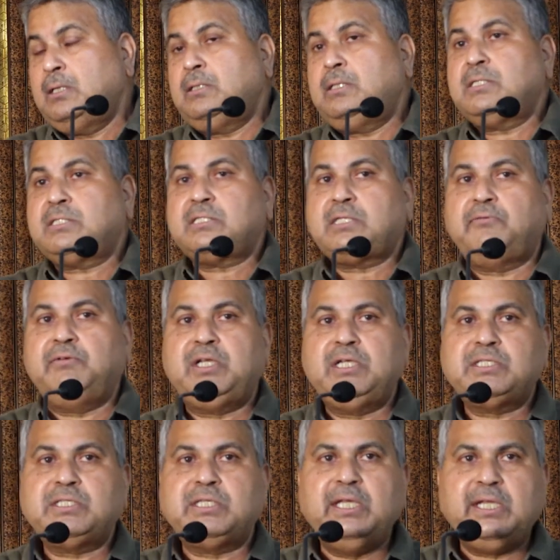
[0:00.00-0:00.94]
This is a
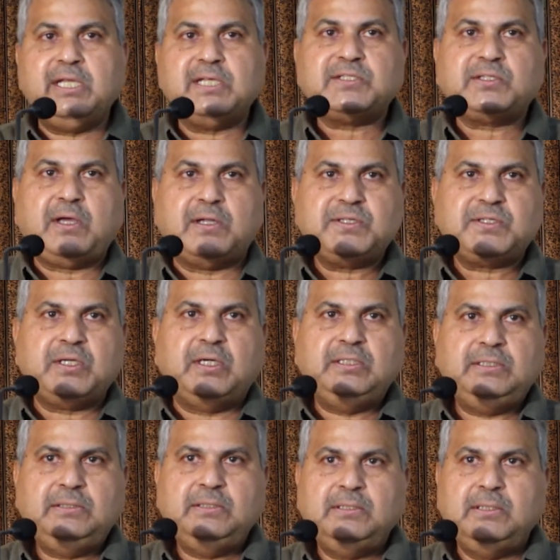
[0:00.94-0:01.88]
very serious
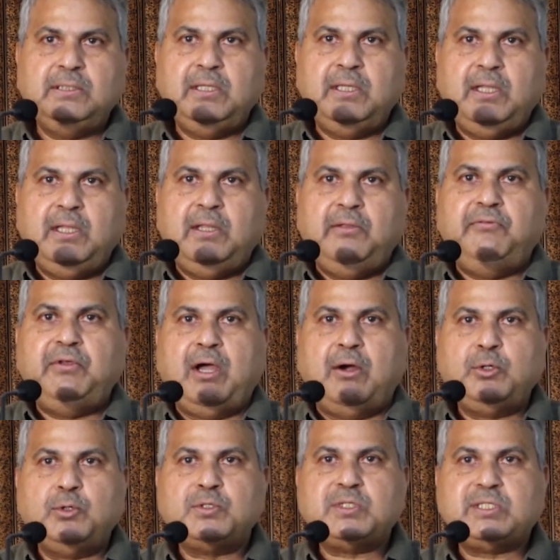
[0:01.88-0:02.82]
concern. We
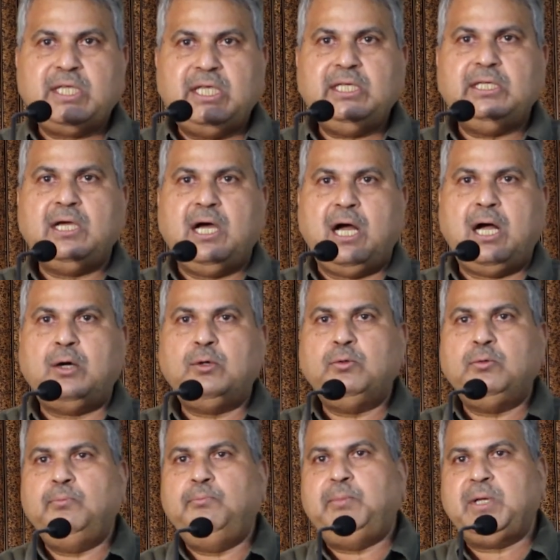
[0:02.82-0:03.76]
have to see
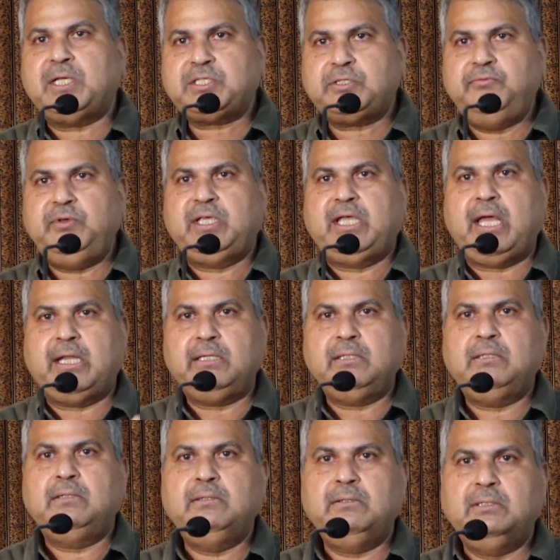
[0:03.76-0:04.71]
how best we
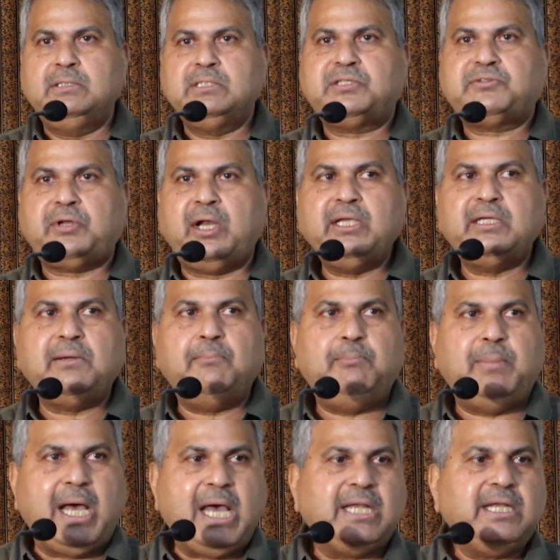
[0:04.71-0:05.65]
can strike a
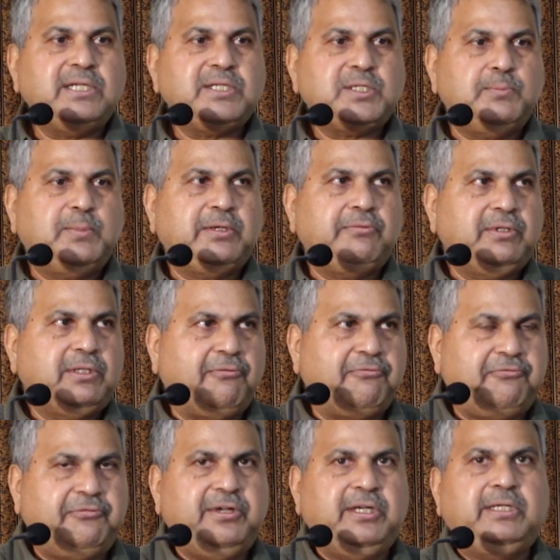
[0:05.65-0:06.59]
balance between the
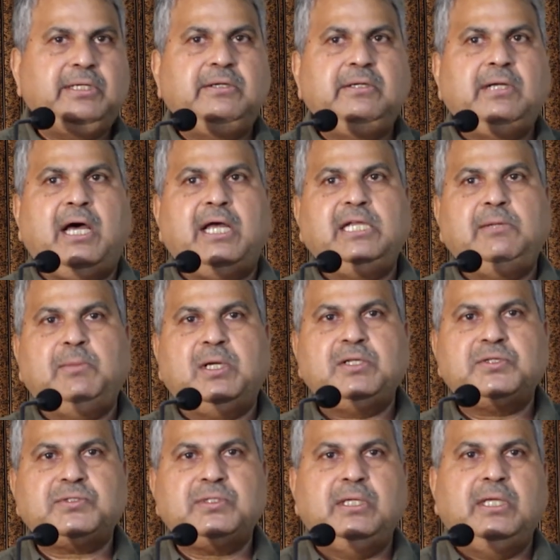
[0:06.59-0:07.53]
feed
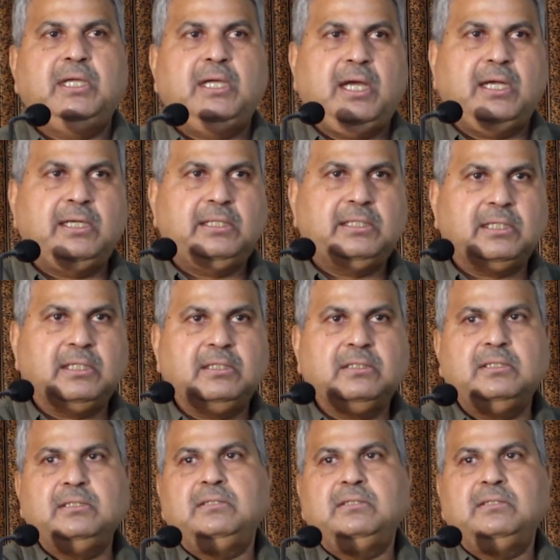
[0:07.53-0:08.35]
animals and the